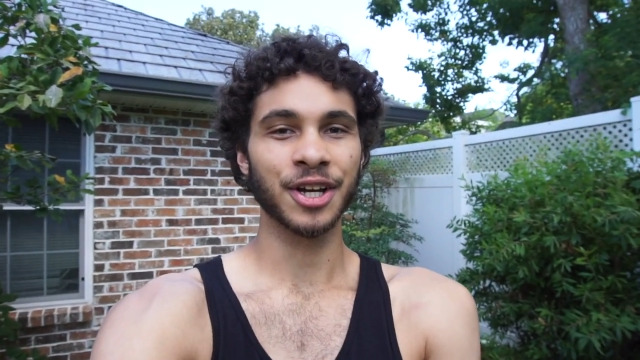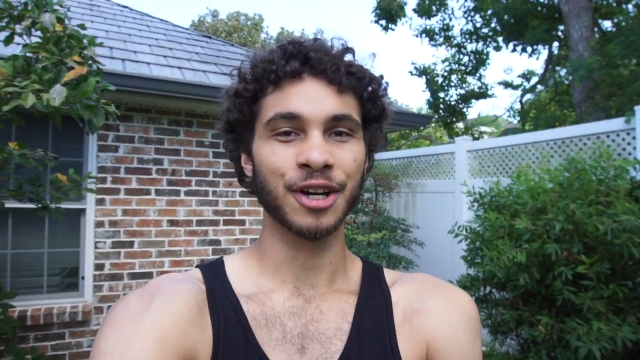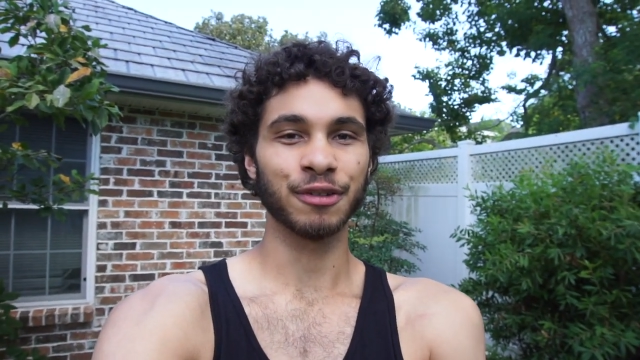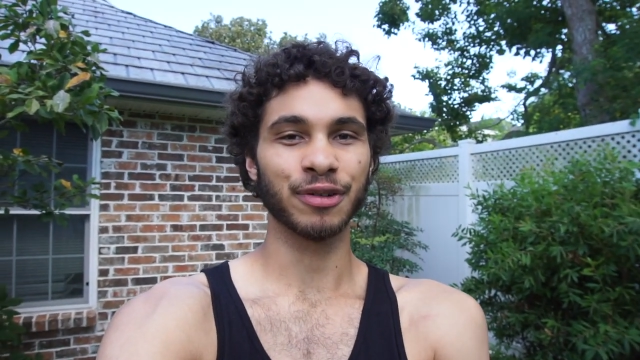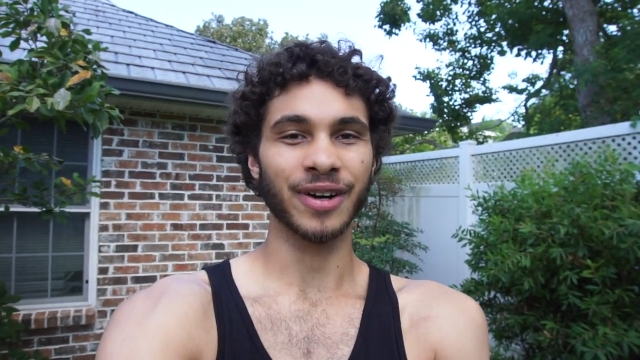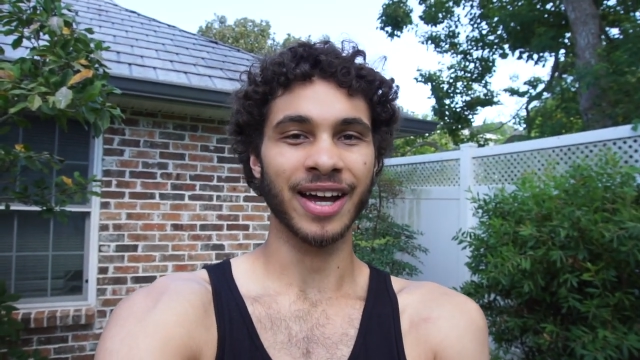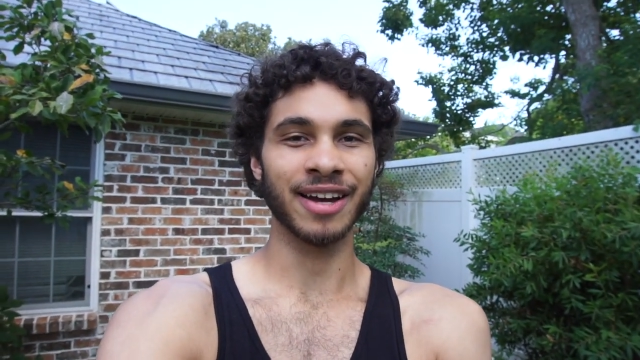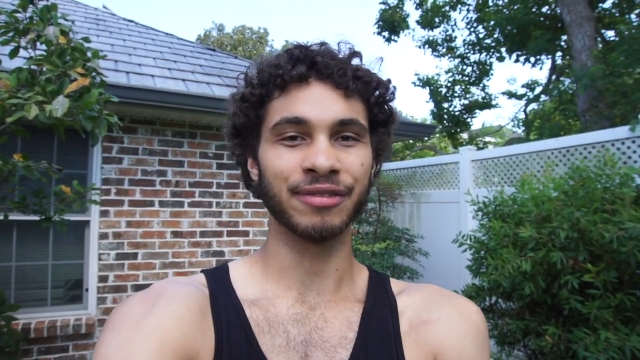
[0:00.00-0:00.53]

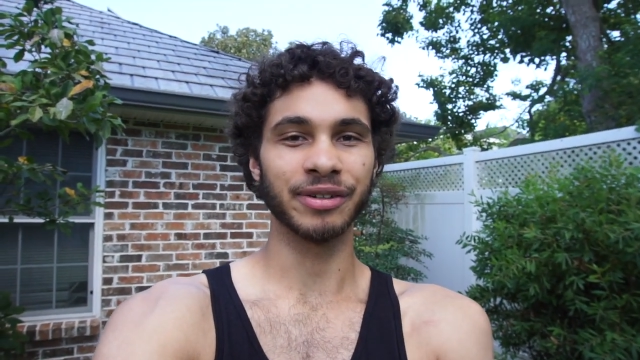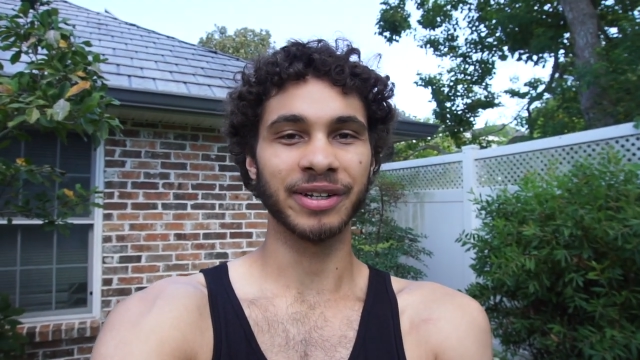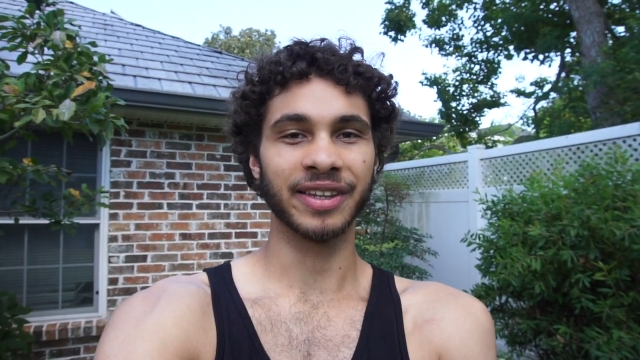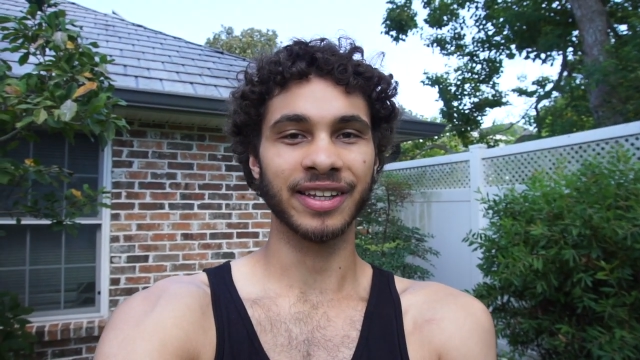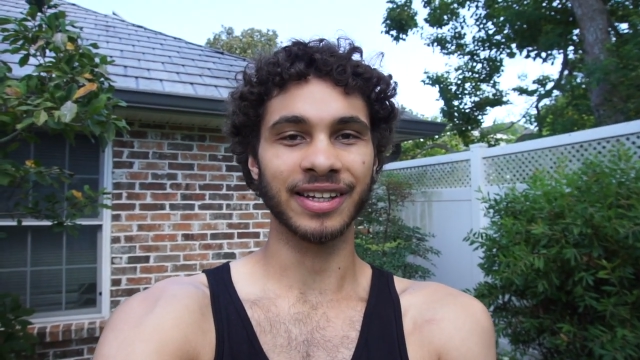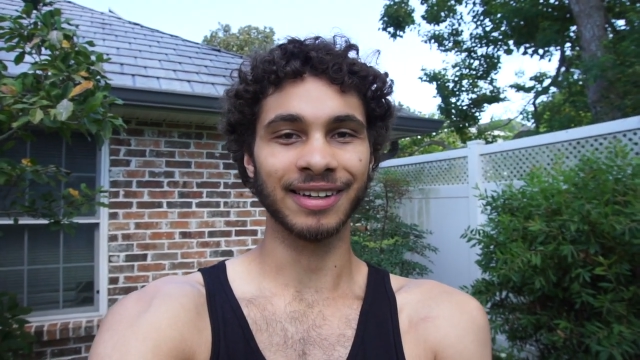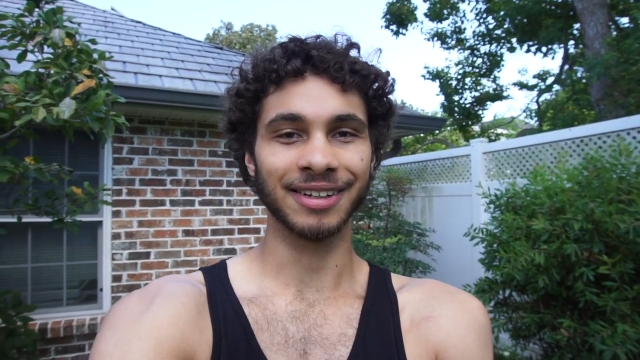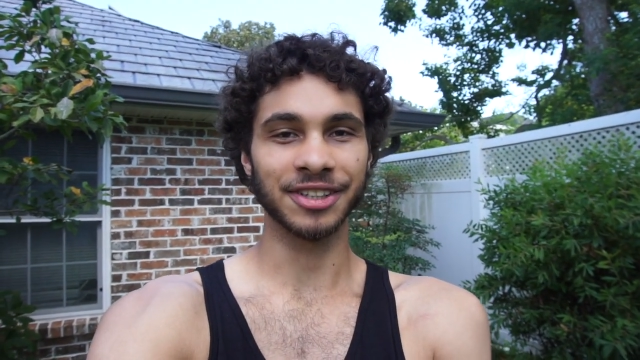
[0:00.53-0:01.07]
for
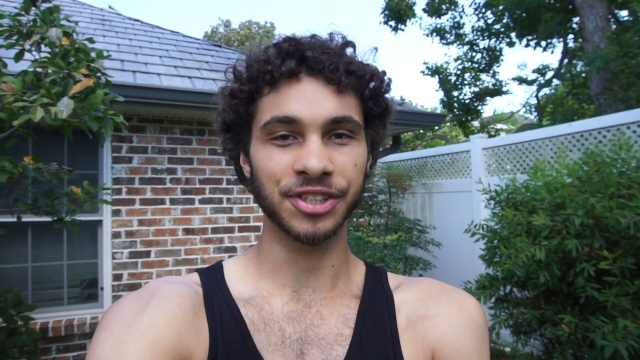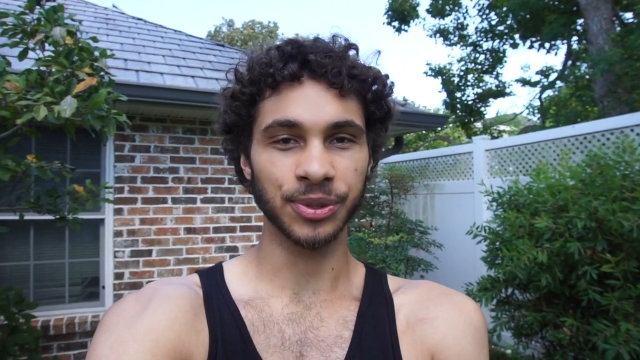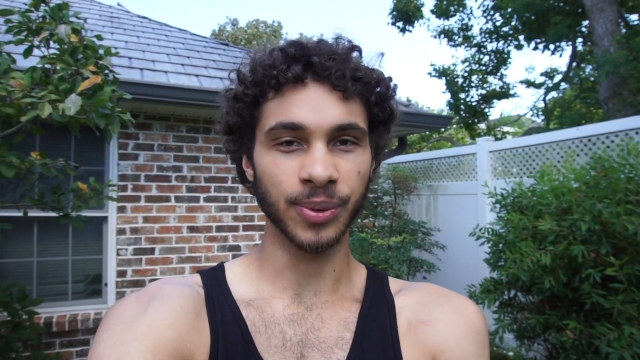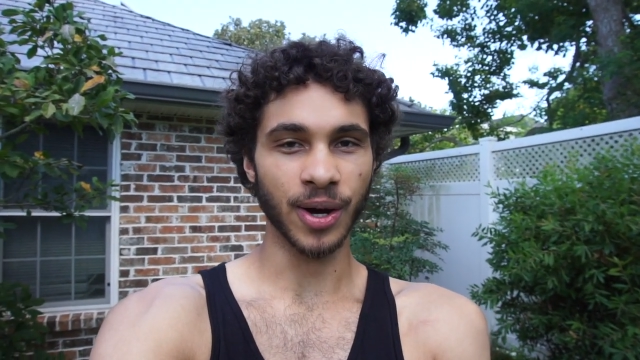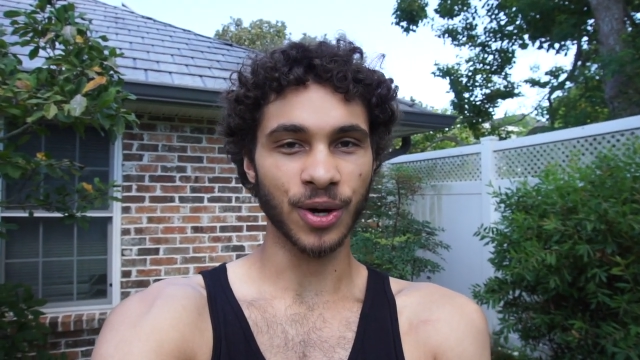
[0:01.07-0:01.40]
everything to